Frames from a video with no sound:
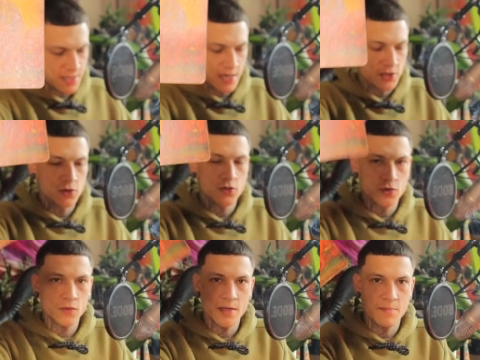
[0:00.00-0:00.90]
that you're
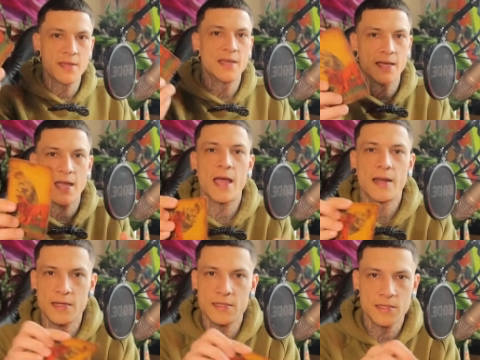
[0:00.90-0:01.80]
truly being
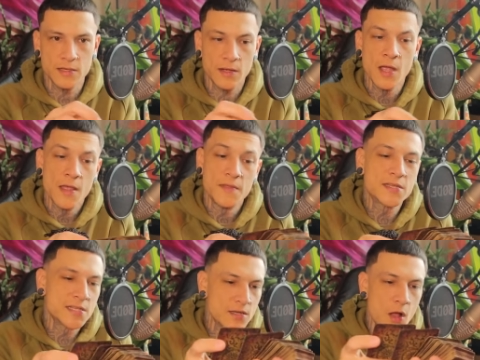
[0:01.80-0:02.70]
guided to.
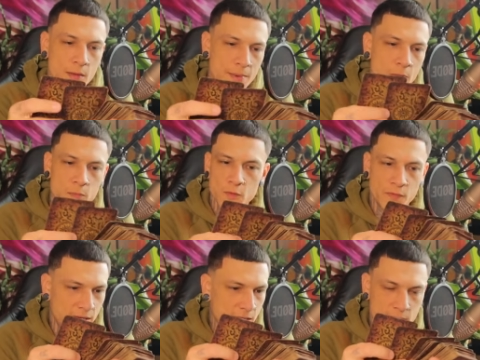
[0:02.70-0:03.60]
This is all about
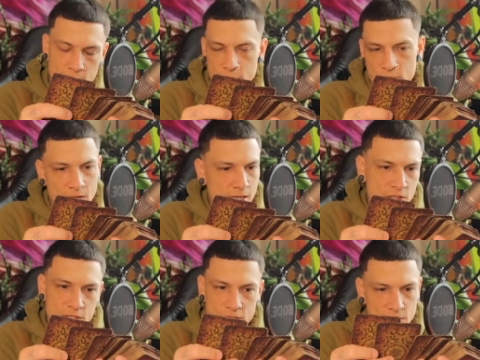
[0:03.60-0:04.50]
moving in a new
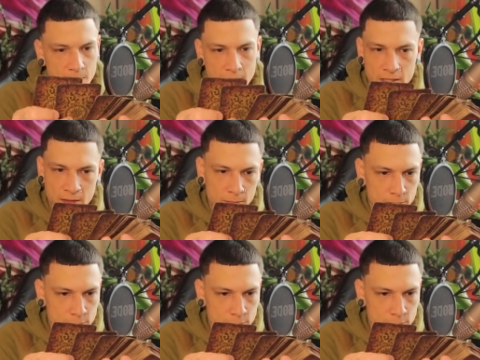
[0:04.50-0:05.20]
direction, Gemini.